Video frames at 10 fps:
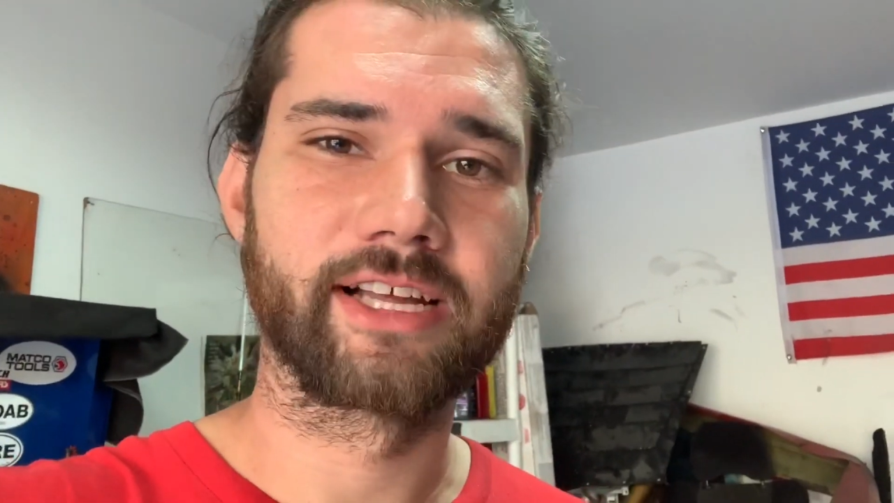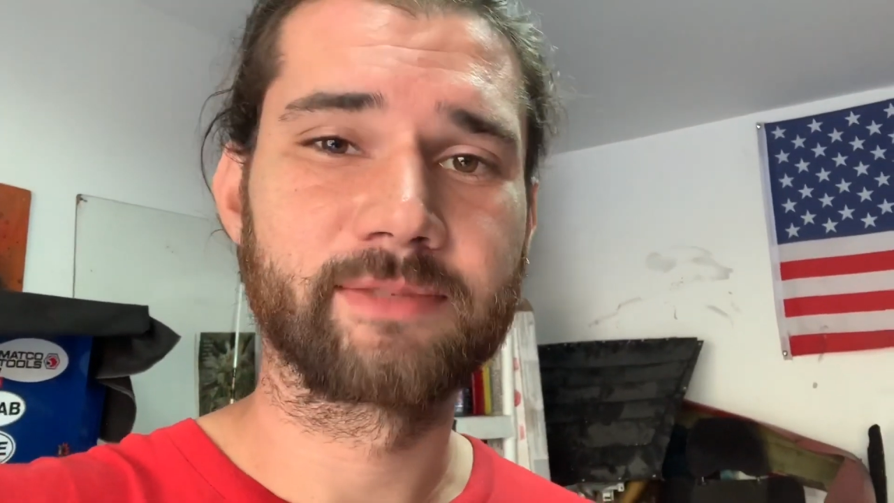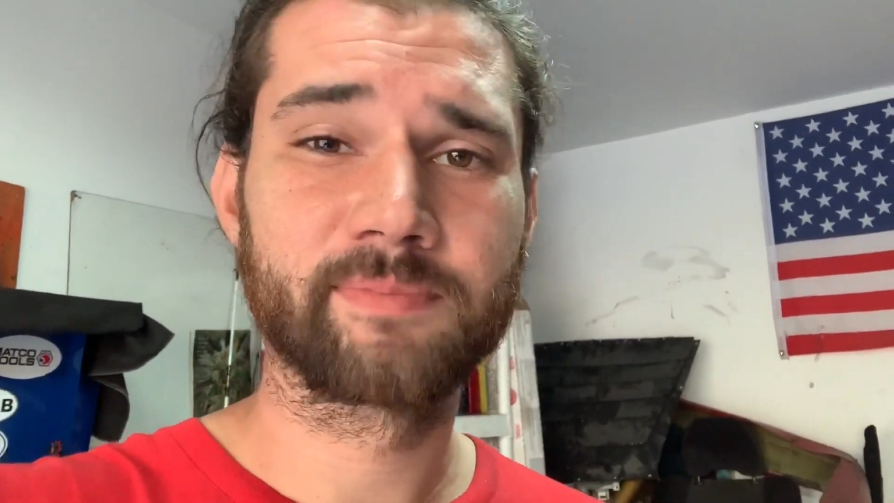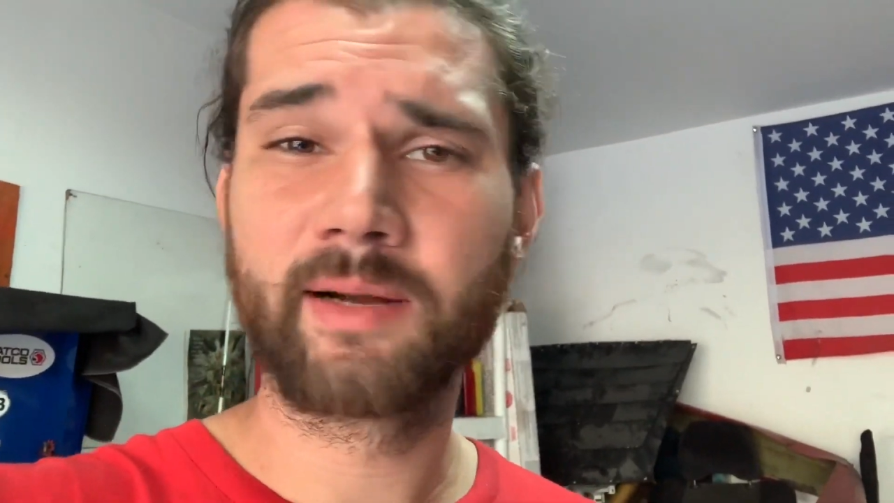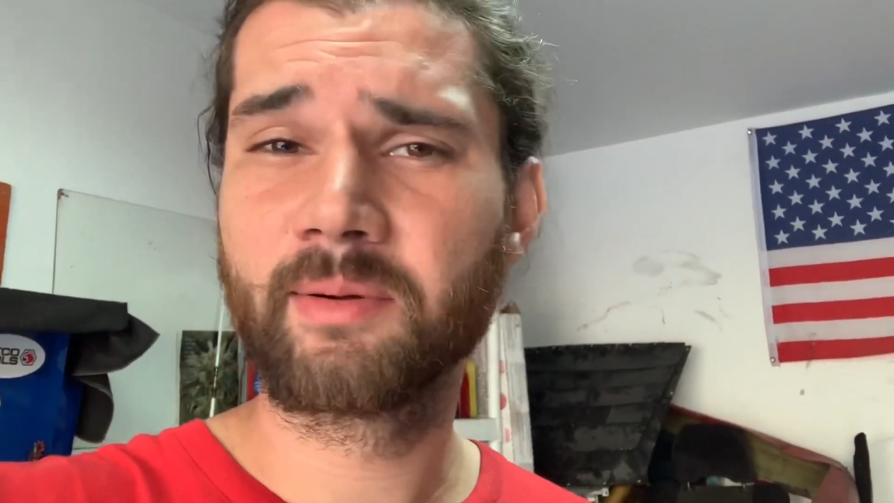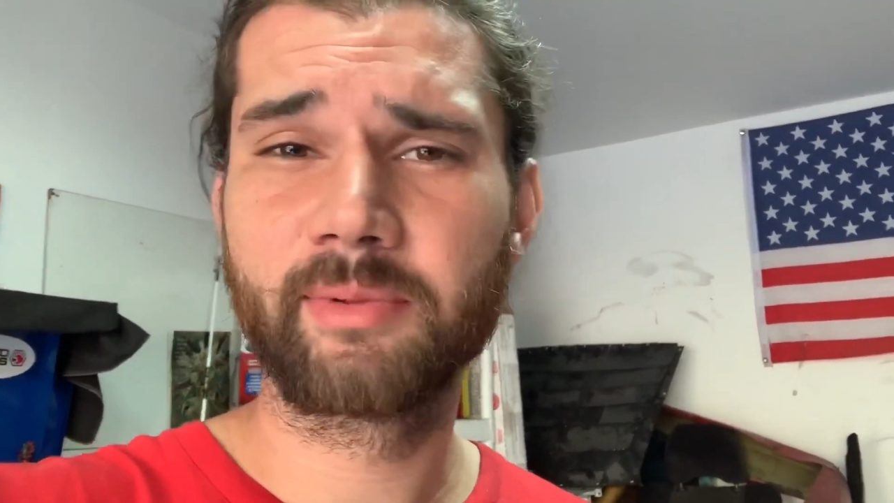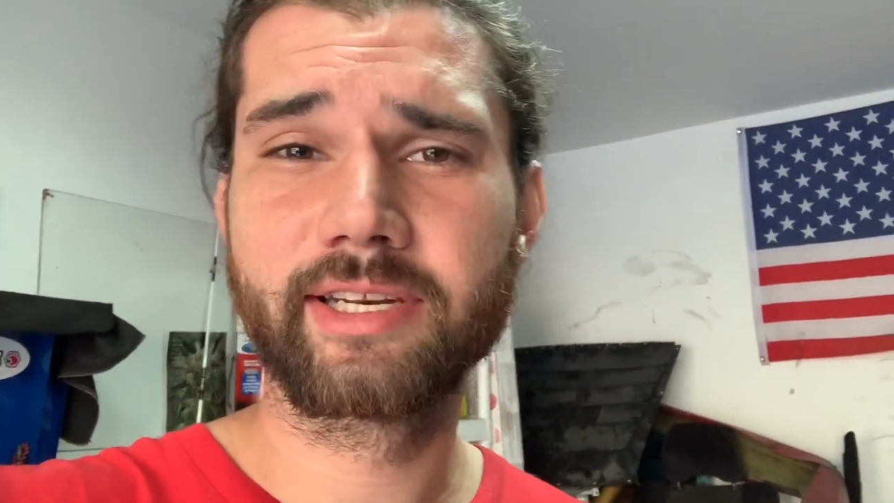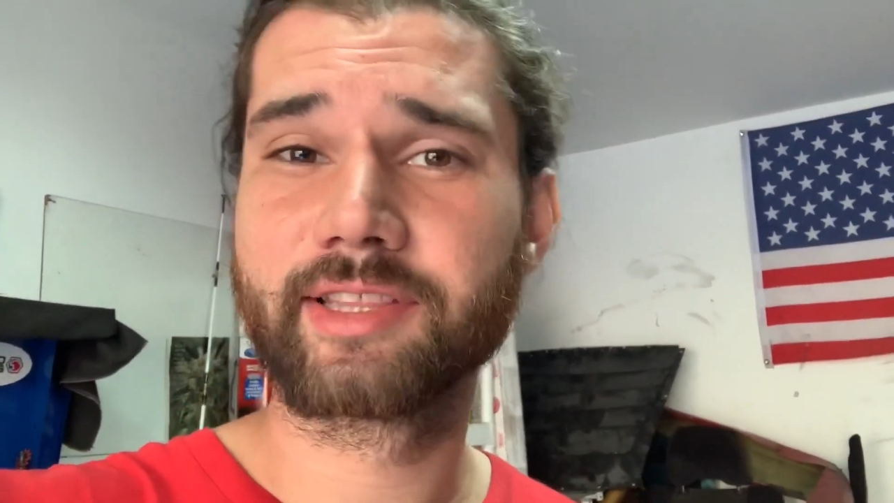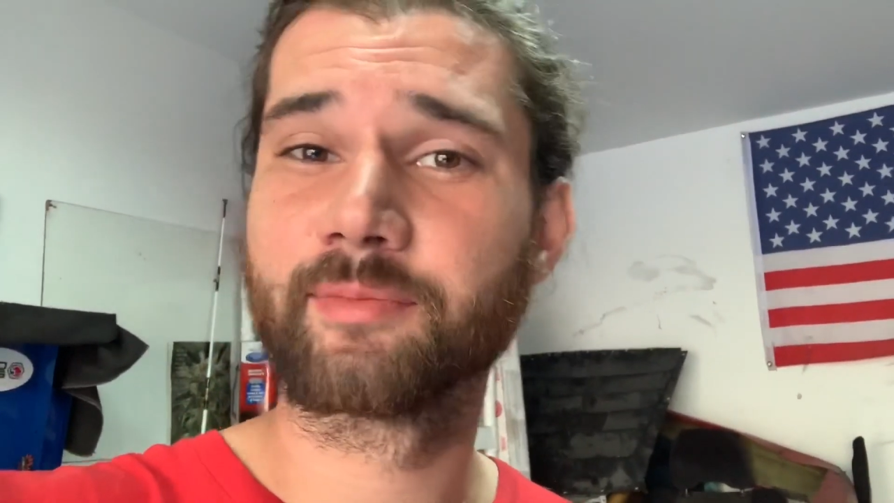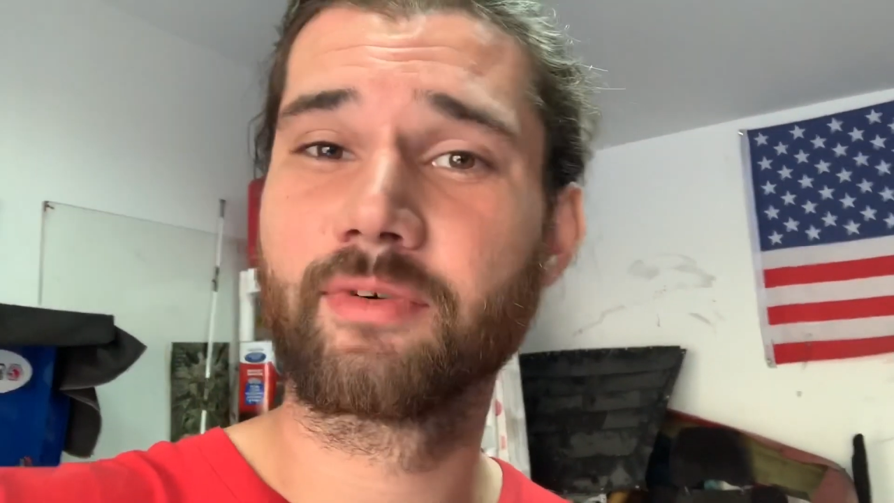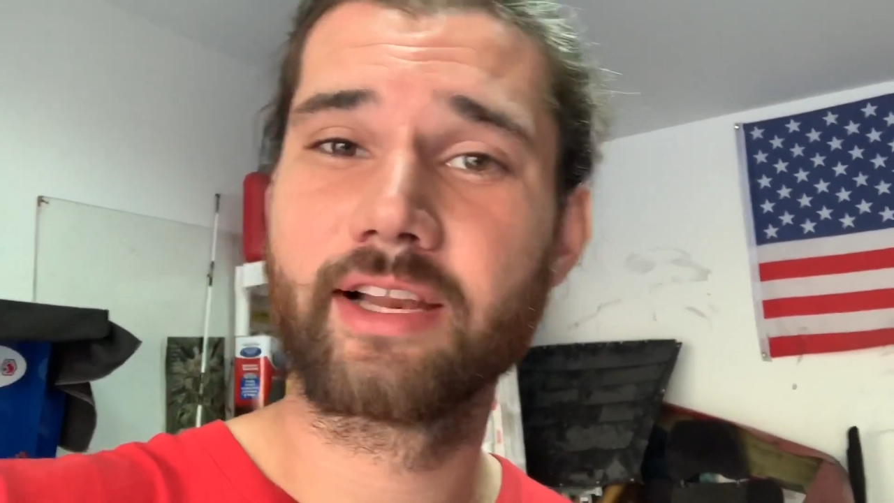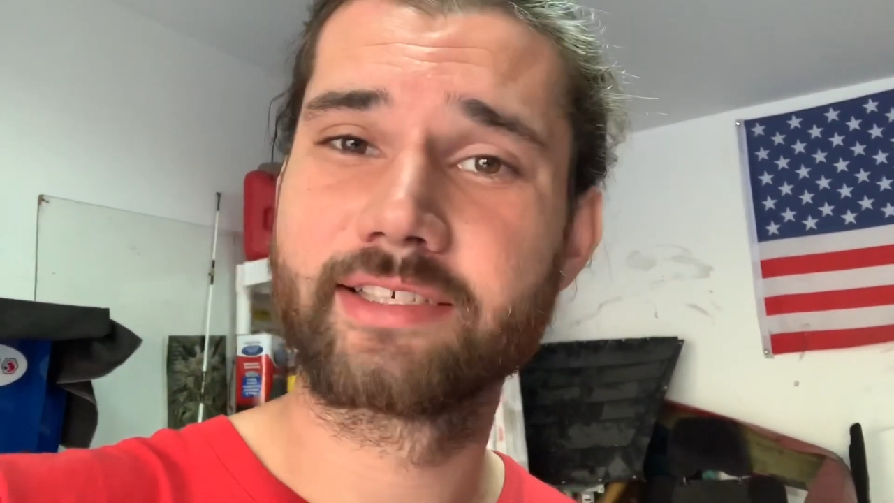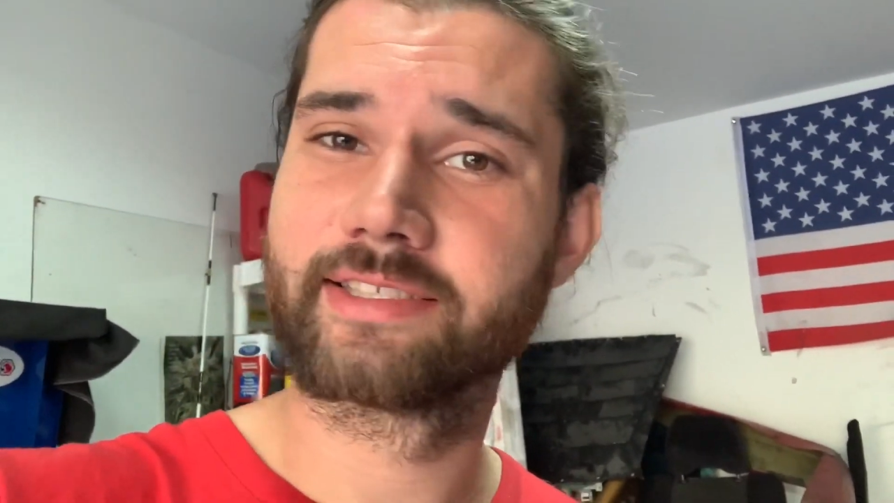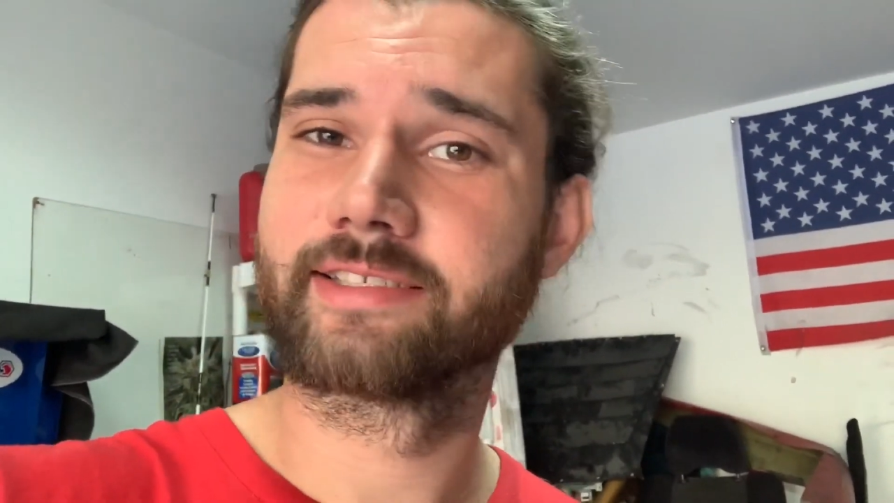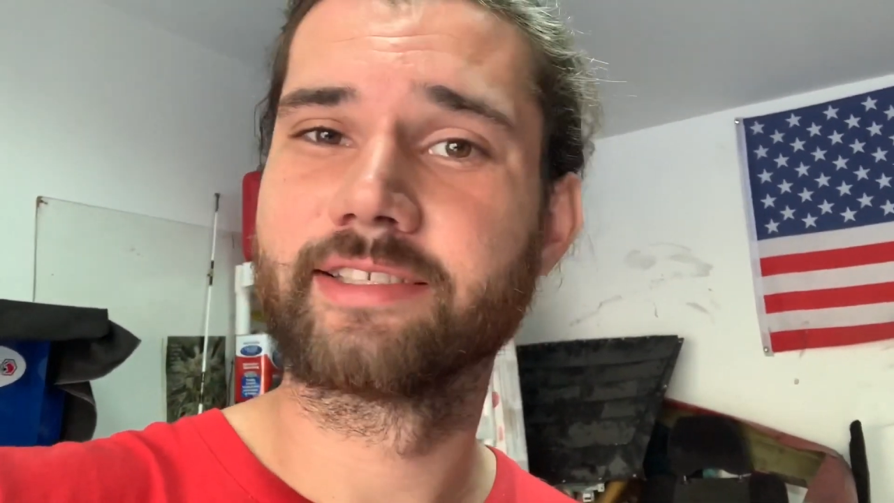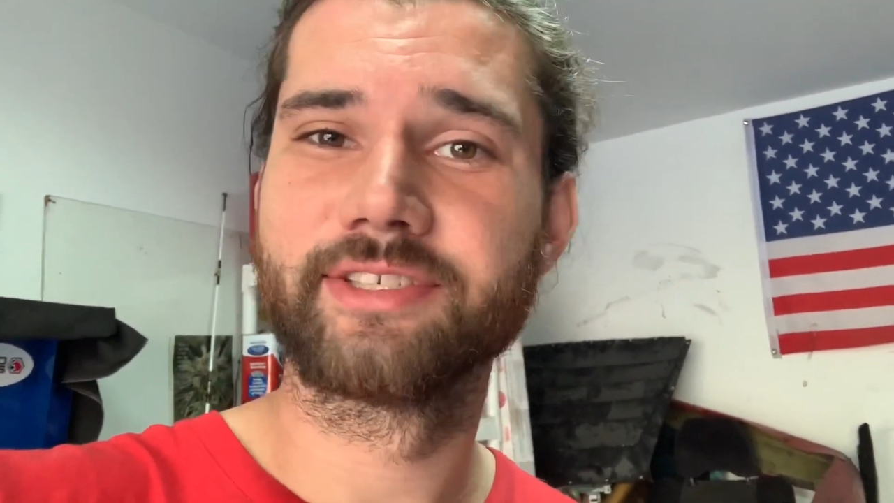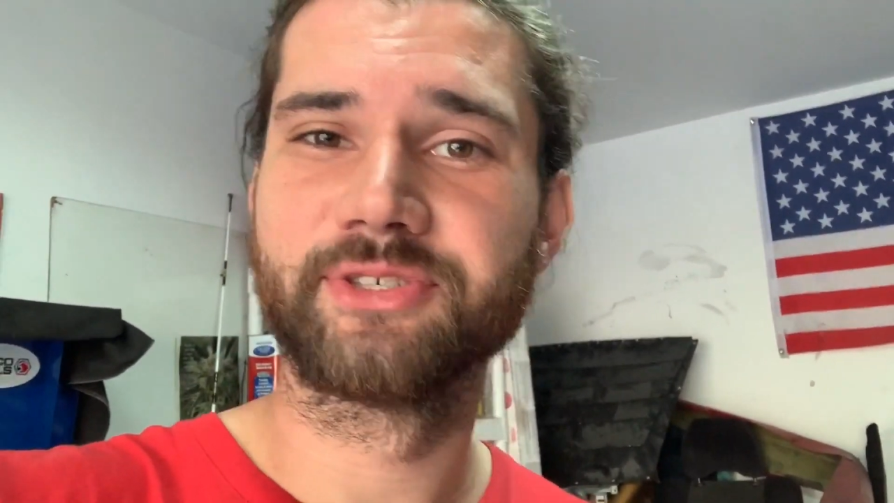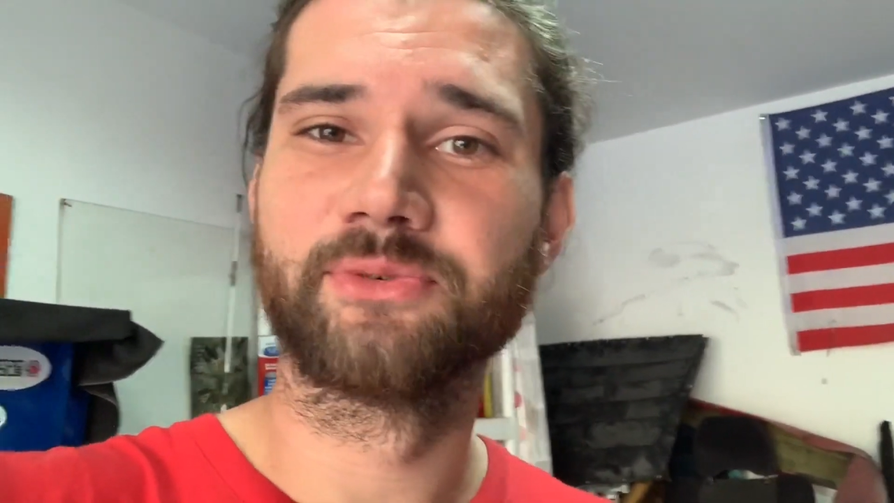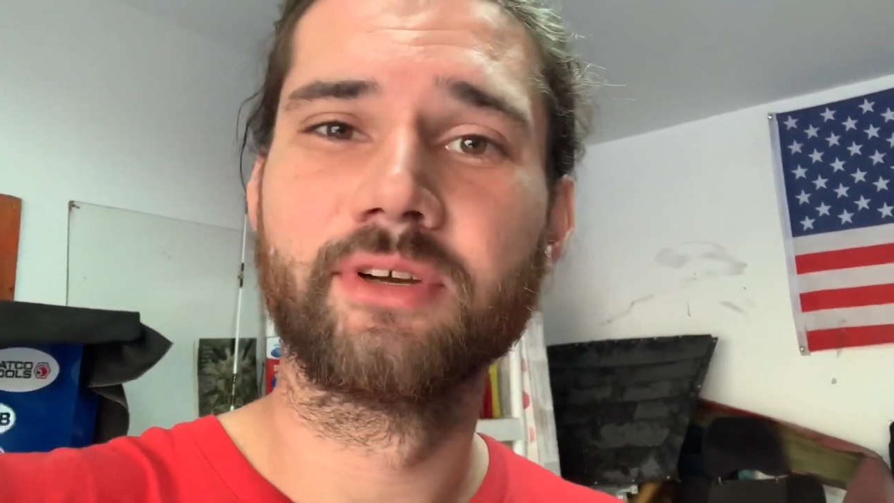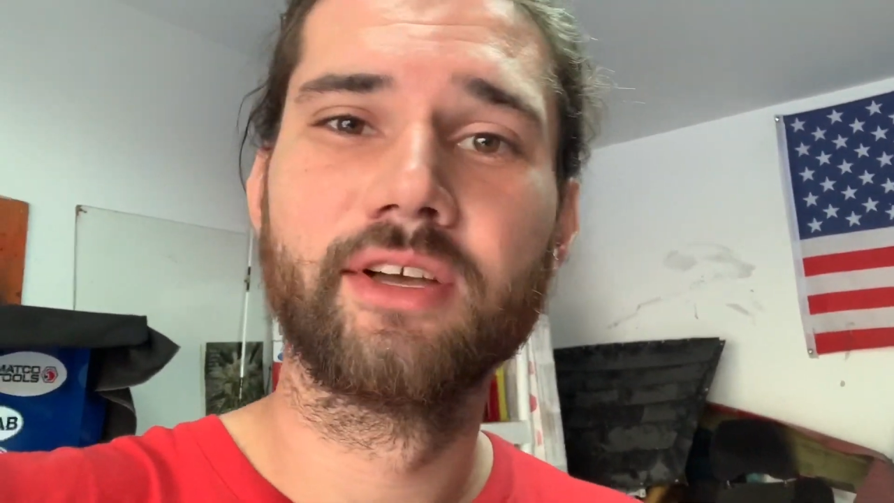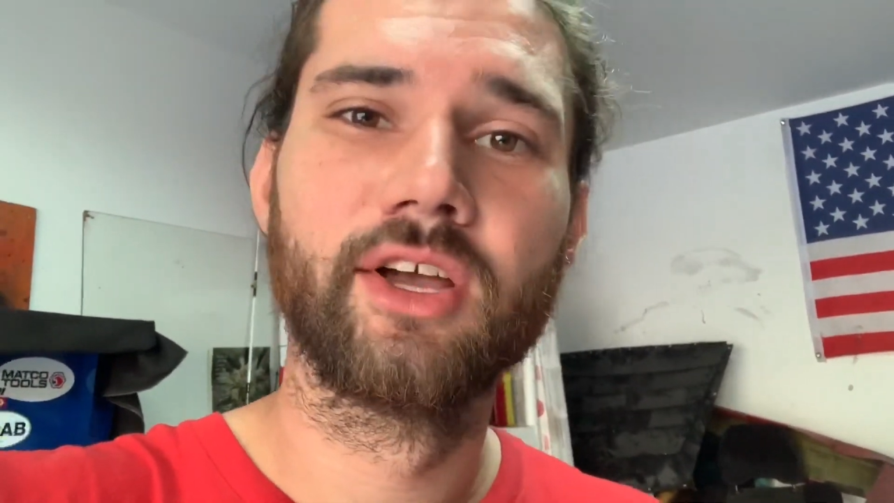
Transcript: It's probably not the brightest thing to do.